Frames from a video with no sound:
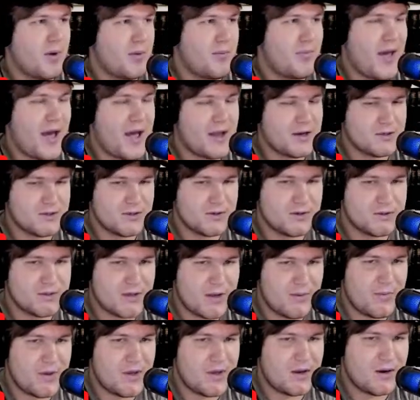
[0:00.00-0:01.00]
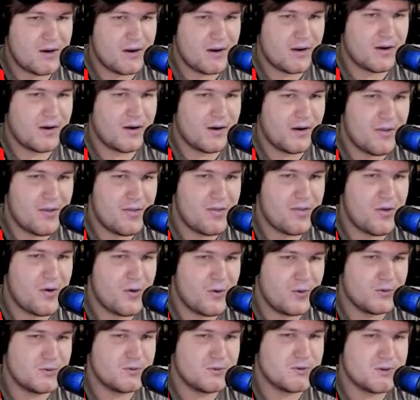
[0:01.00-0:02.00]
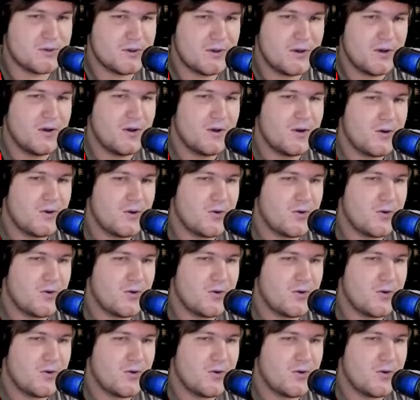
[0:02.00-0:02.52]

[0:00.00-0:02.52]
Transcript: By bachelors, I mean uh, those